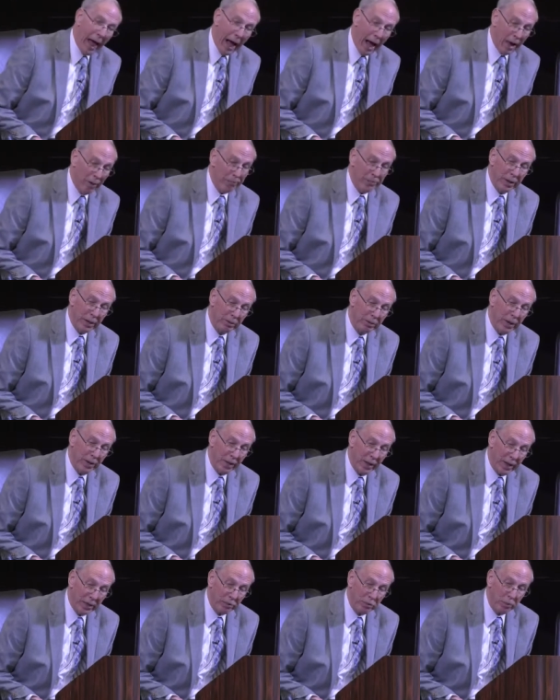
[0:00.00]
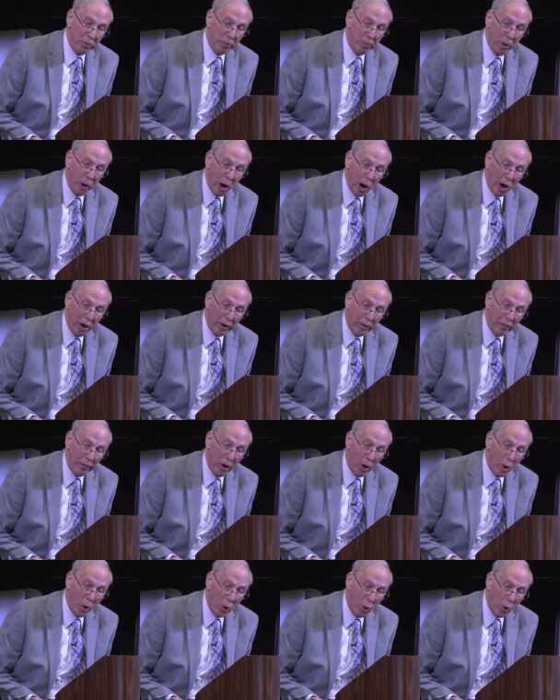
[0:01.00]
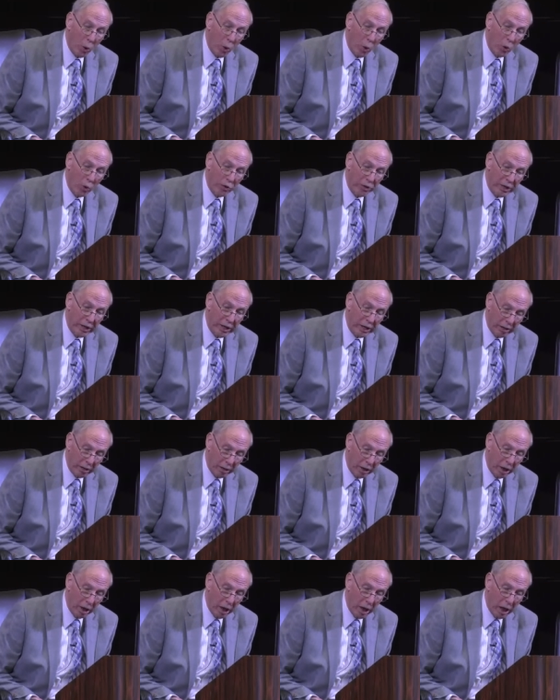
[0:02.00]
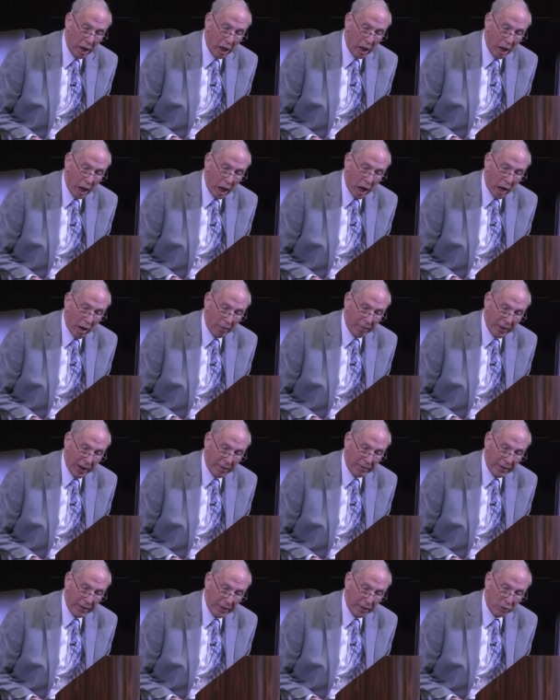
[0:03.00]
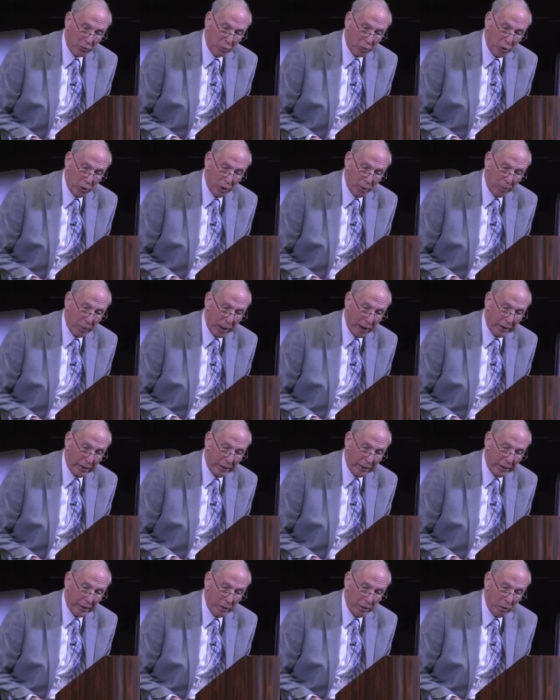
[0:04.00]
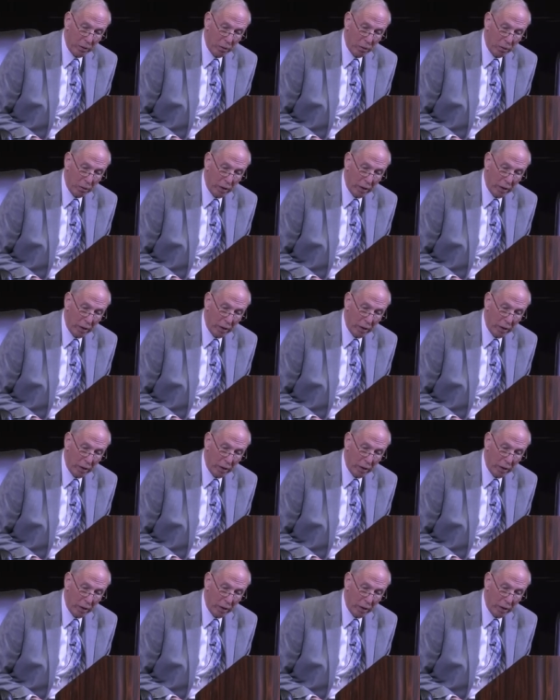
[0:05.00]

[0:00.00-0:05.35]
I'm telling you, that's a part of the whole deal of having His Word abide in you.